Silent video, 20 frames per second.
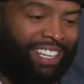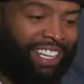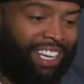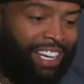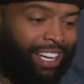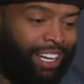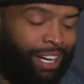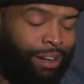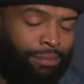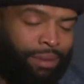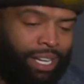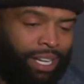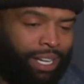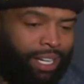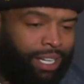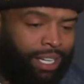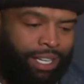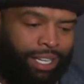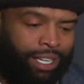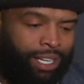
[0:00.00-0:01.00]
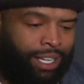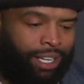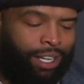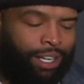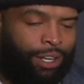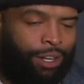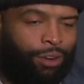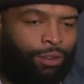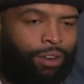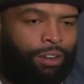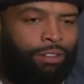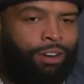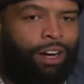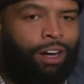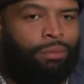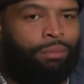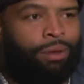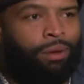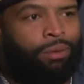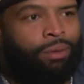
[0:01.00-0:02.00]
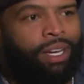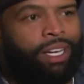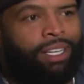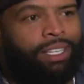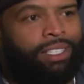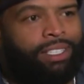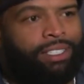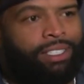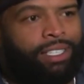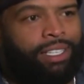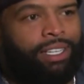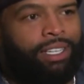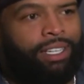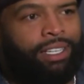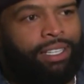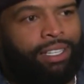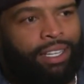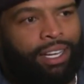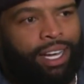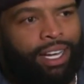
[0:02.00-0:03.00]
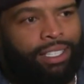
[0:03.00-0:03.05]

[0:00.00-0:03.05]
Yeah, I mean, we've all been waiting to see